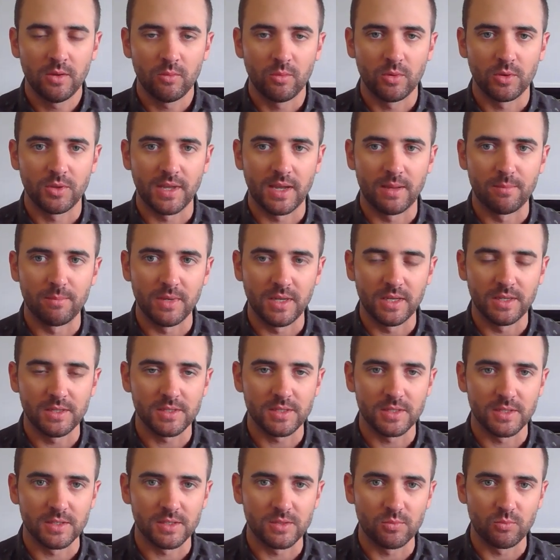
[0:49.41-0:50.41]
What that means
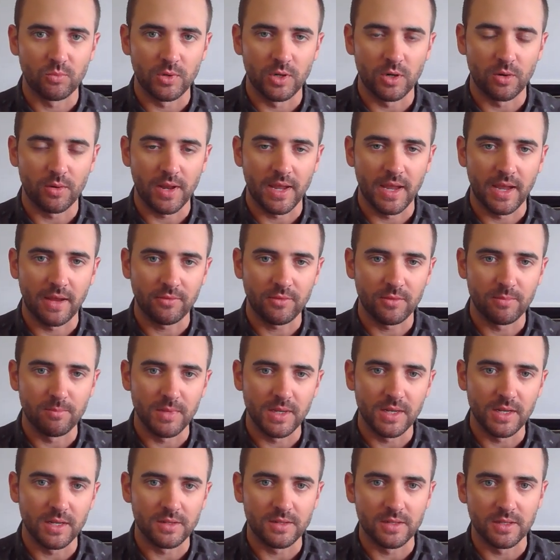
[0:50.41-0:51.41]
is we don't have to
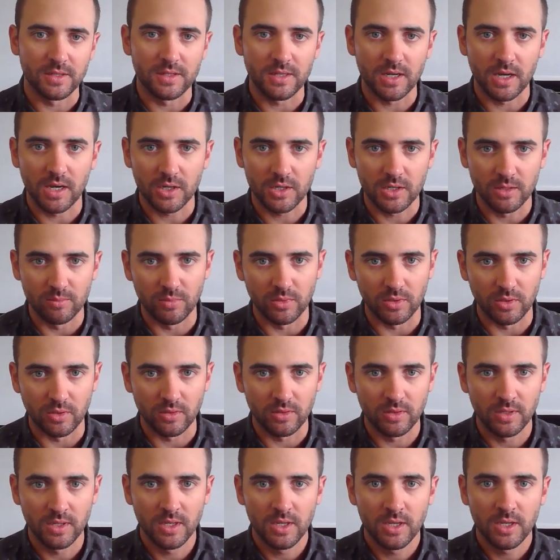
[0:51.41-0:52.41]
meet a
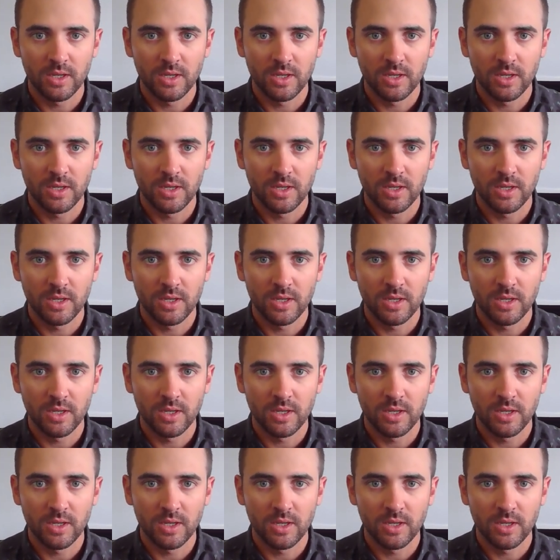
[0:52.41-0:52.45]
deductible